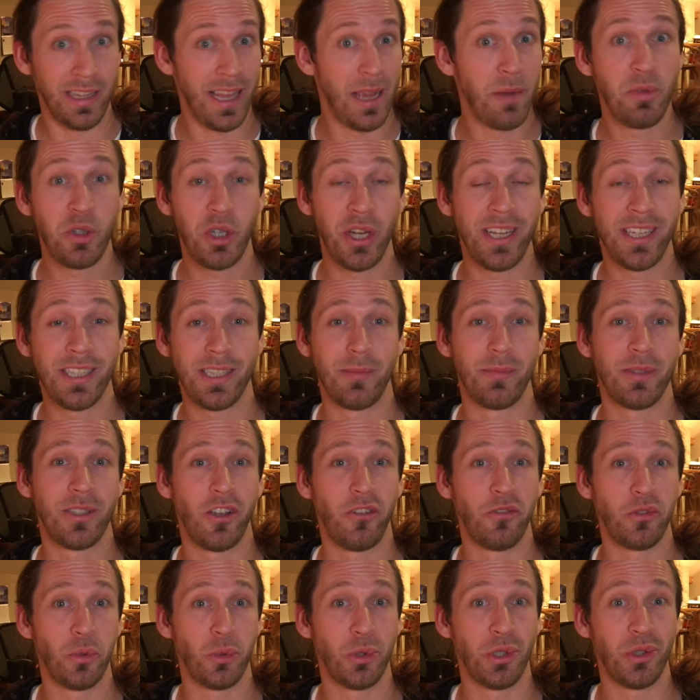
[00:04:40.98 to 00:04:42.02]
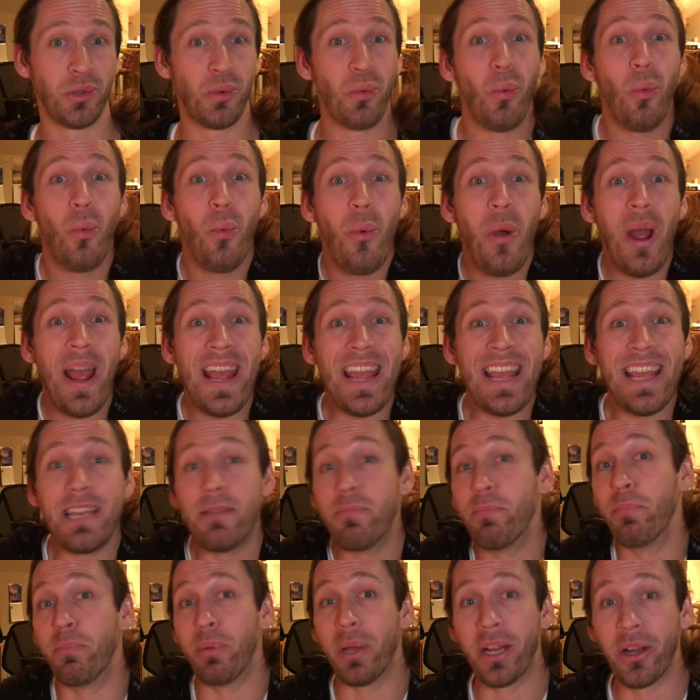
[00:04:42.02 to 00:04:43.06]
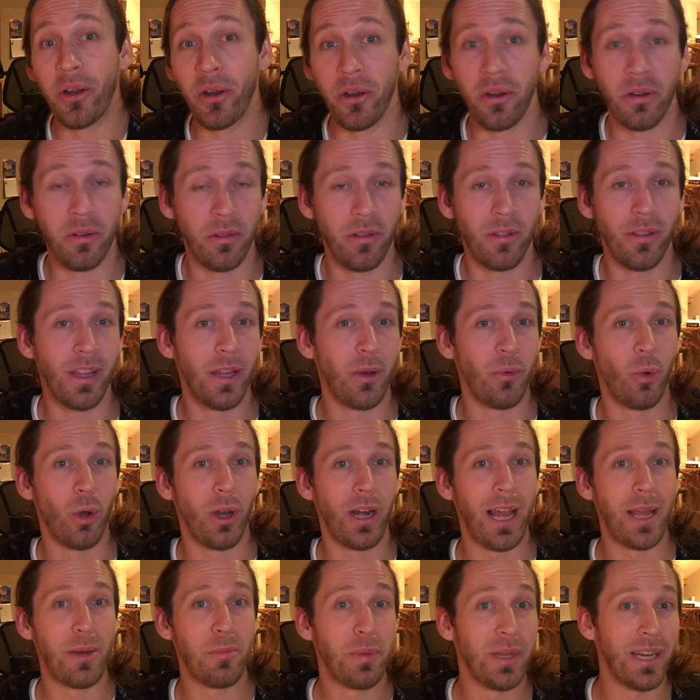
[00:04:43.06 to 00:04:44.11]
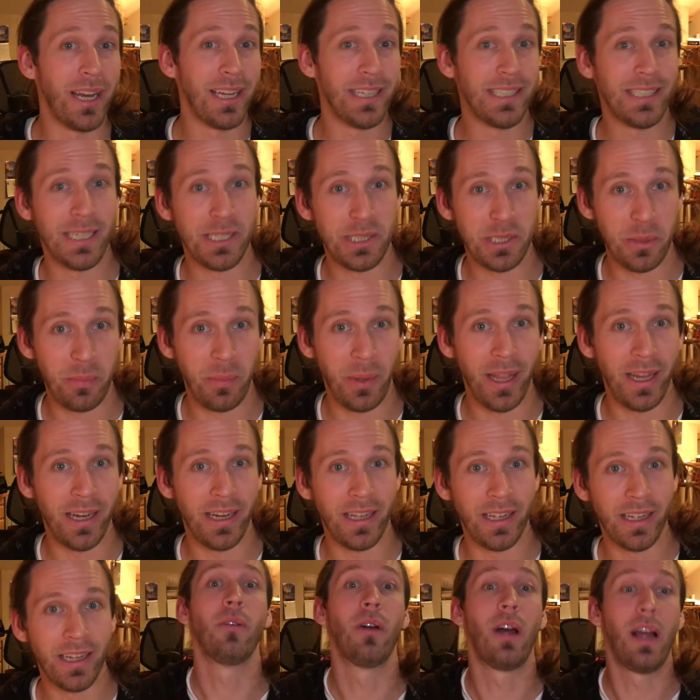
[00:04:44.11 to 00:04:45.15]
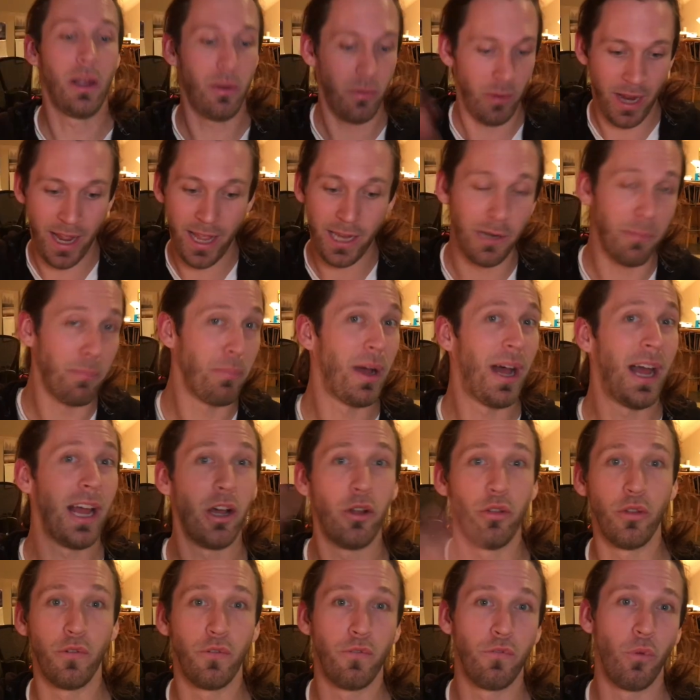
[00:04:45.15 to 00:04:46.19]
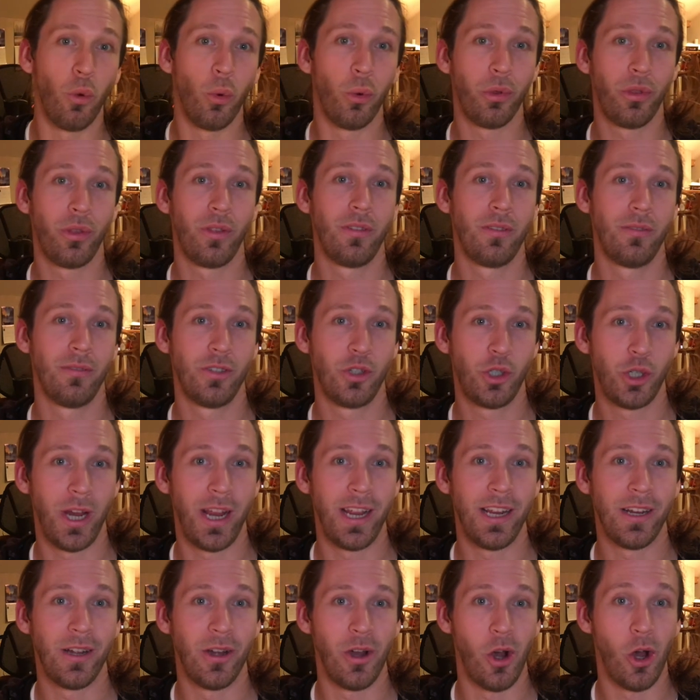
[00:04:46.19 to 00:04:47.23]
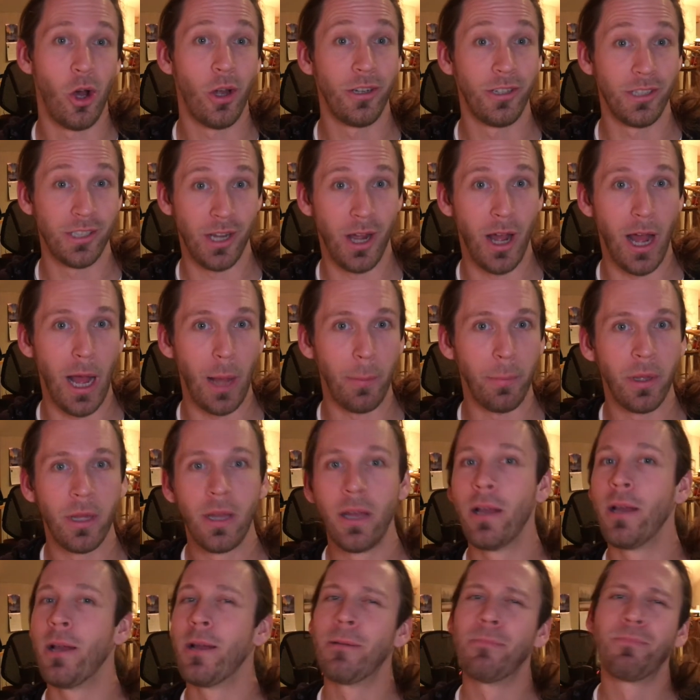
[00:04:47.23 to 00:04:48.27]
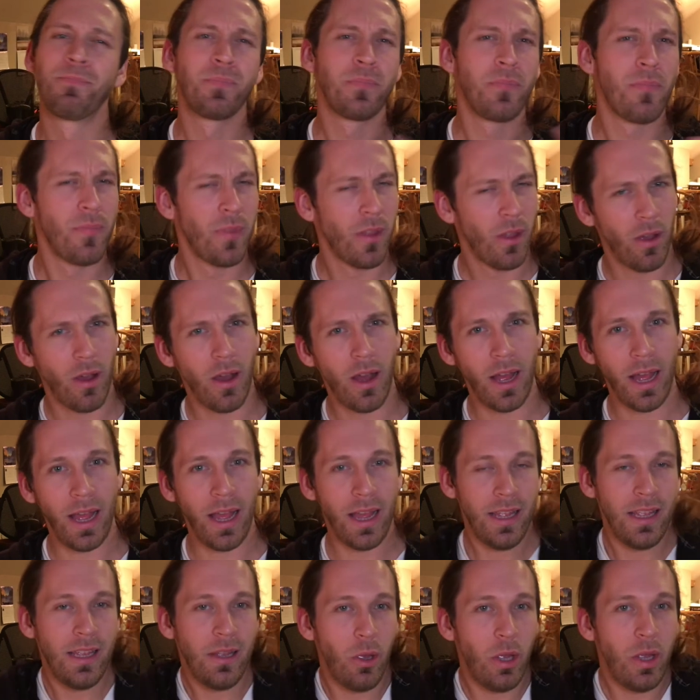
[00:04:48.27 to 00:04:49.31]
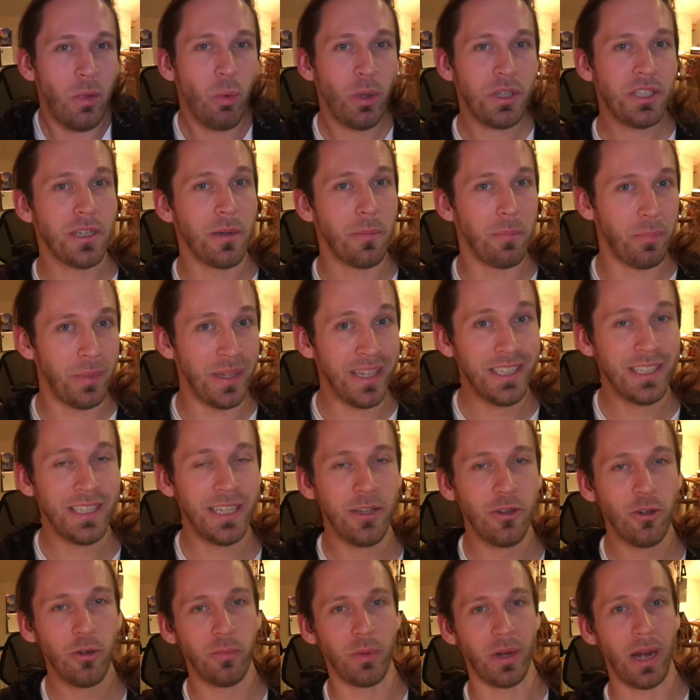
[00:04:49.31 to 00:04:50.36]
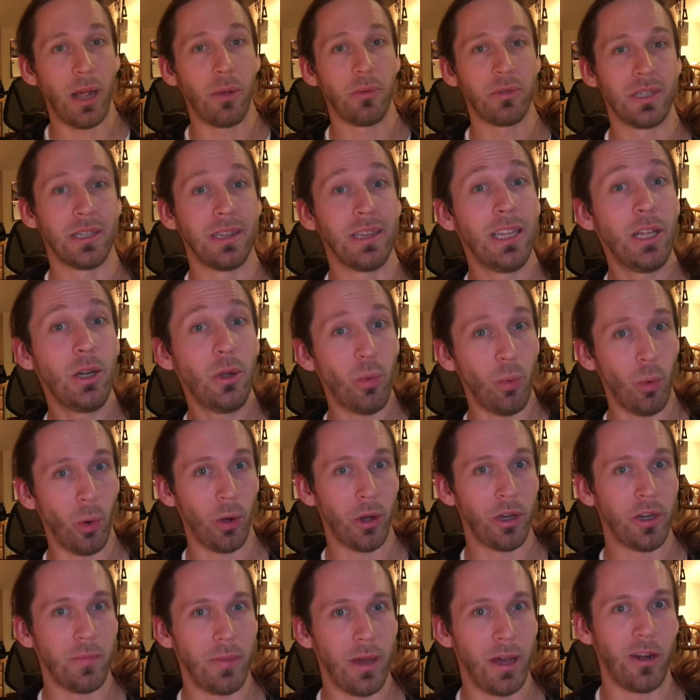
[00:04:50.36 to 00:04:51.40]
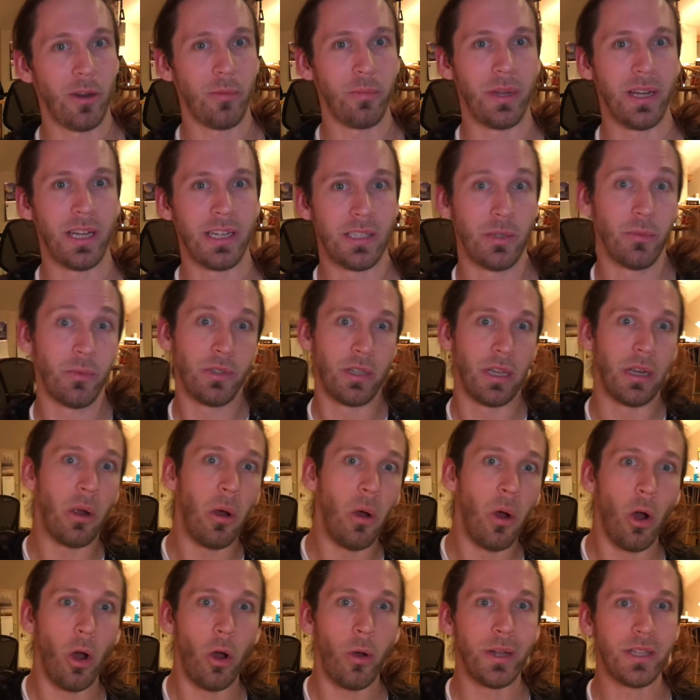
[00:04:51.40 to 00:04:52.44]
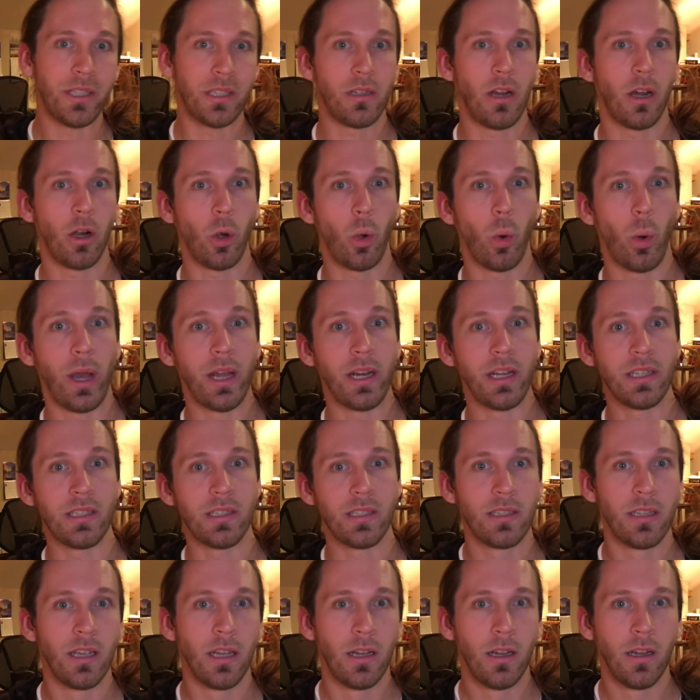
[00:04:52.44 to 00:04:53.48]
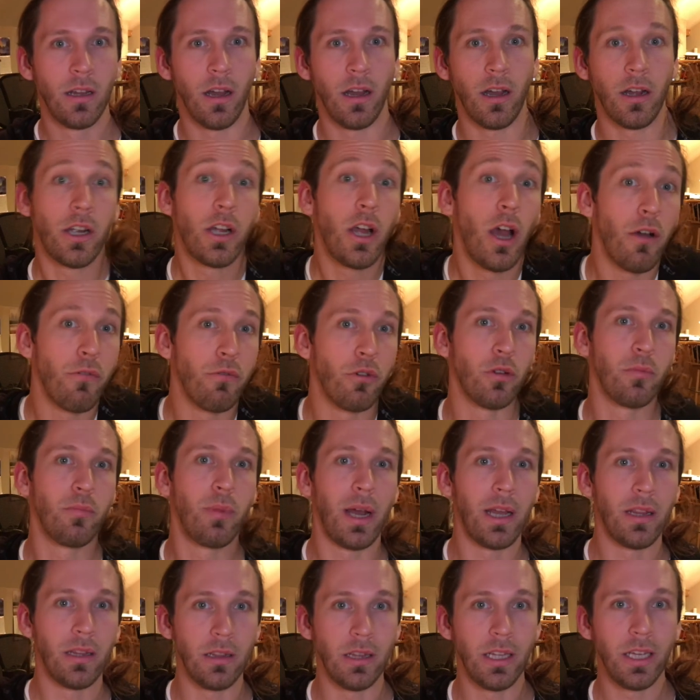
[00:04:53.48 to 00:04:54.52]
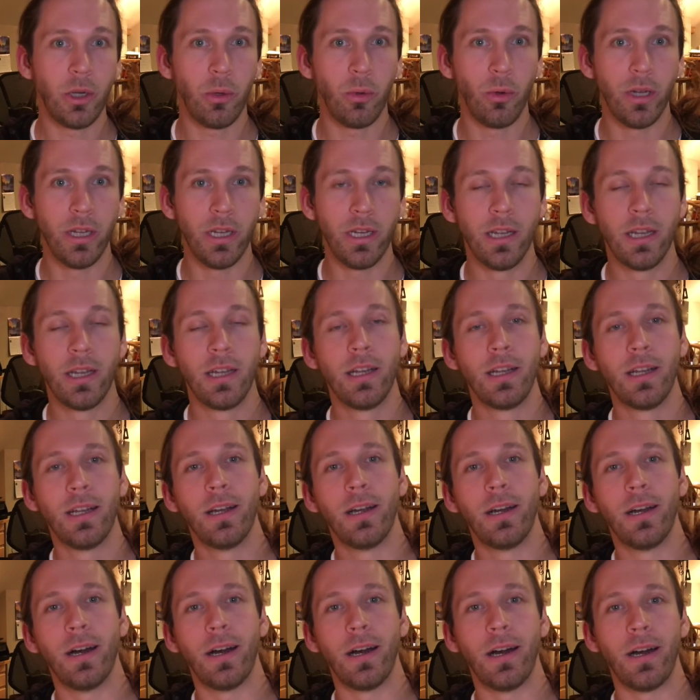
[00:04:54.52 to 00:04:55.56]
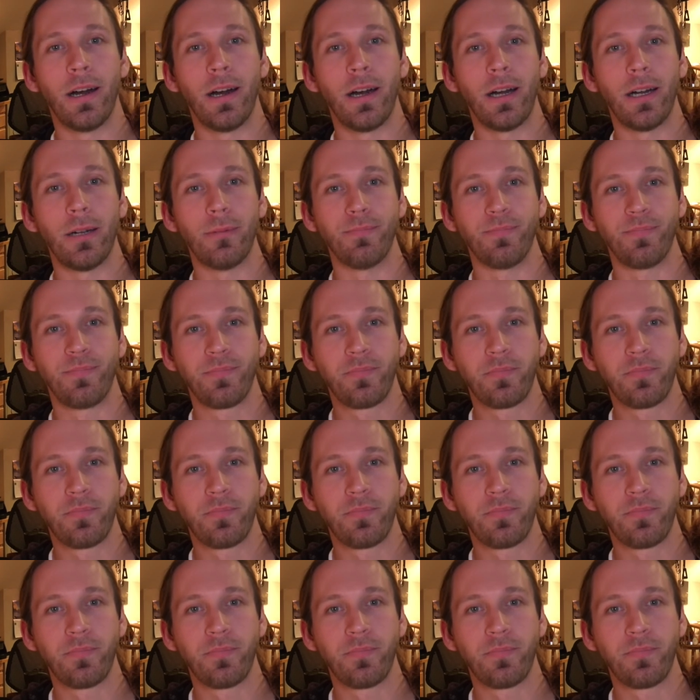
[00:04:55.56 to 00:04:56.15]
lamb shanks themselves were just way bigger than what I'd been anticipating. I, I had to pile the fourth shank on top. It wasn't a big deal, but I was a little worried about it because it was like, oh, it's not quite as uh, covered by the liquid. Um,